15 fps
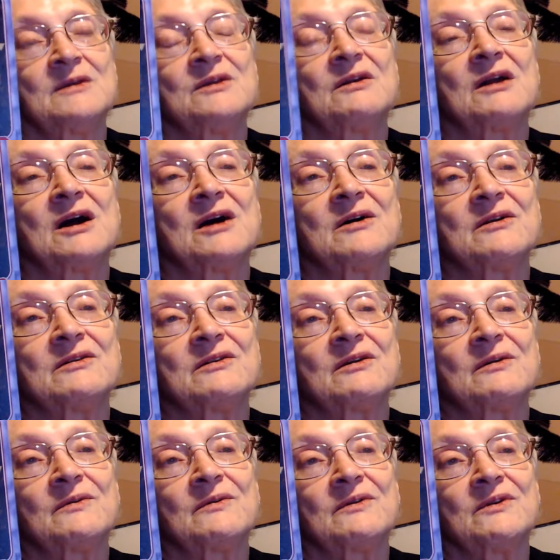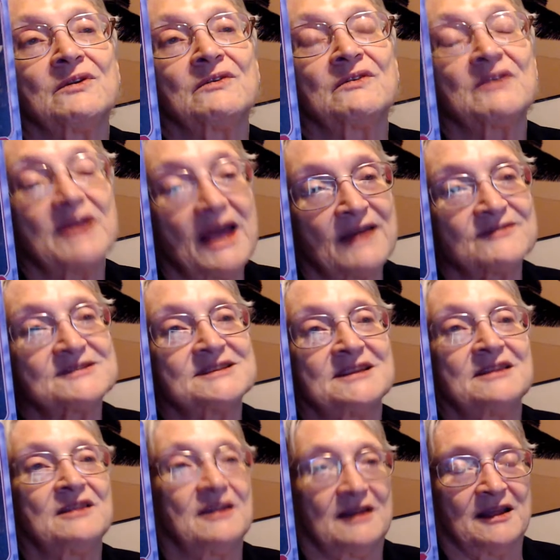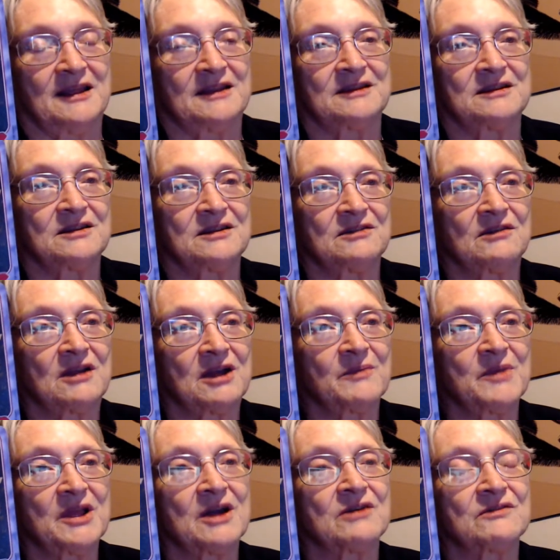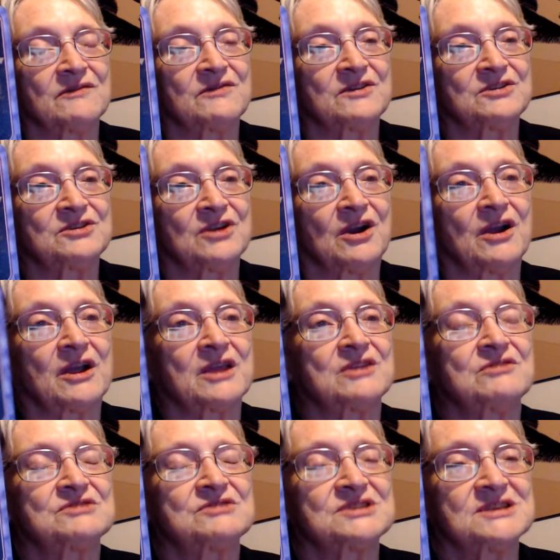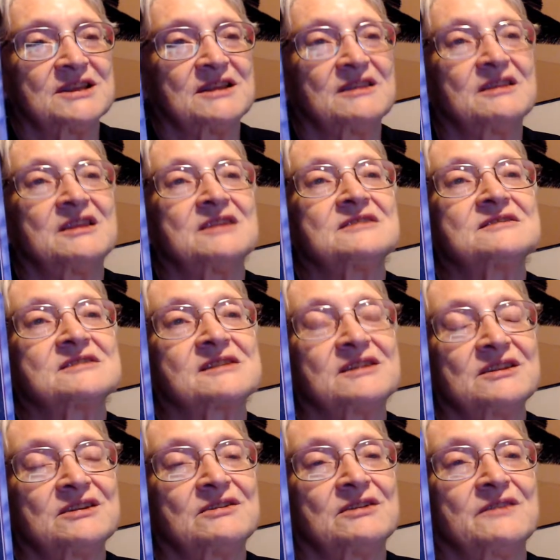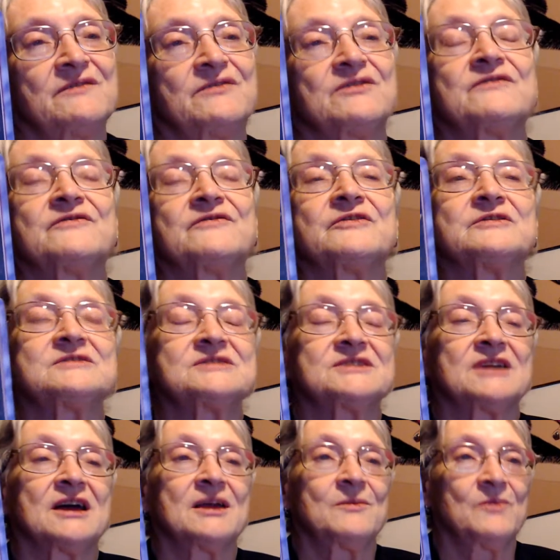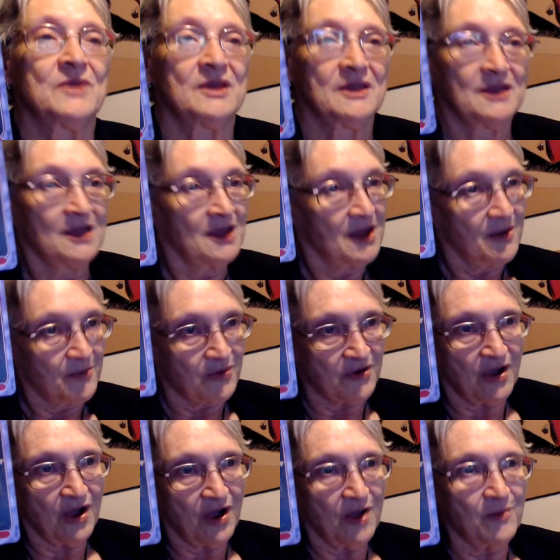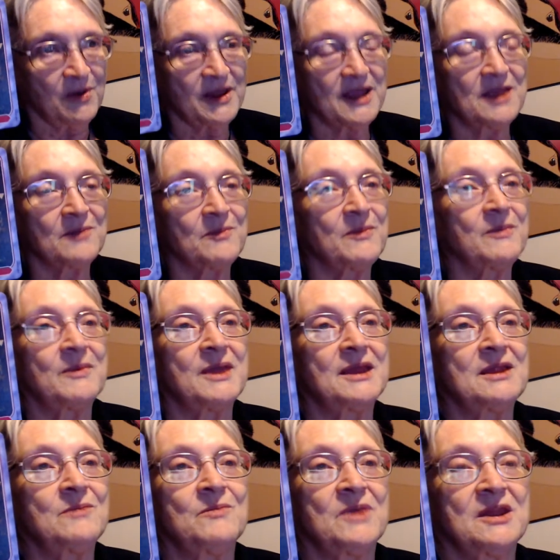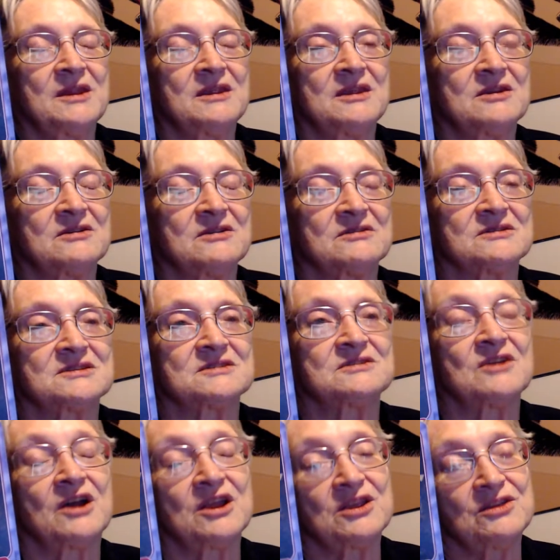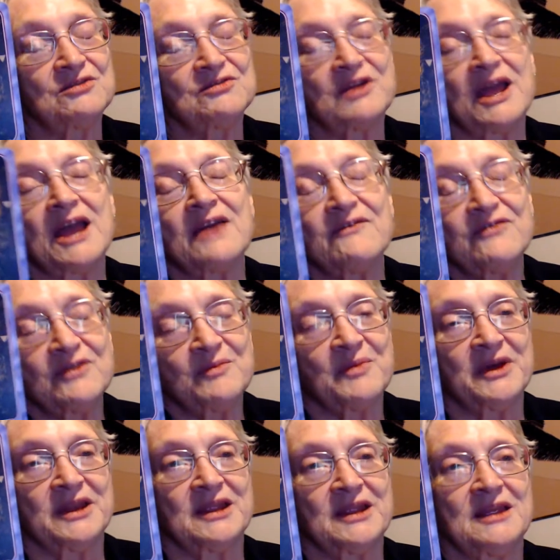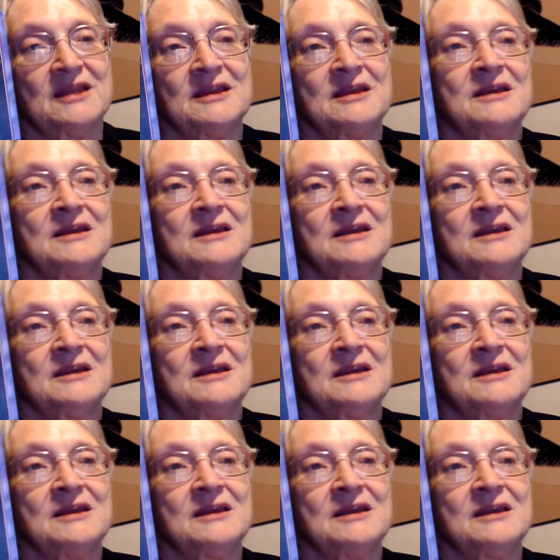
you have seen the light. You're coming out of the dark and you're seeing things clearly for the first time, probably in many, many years. Not you, everybody.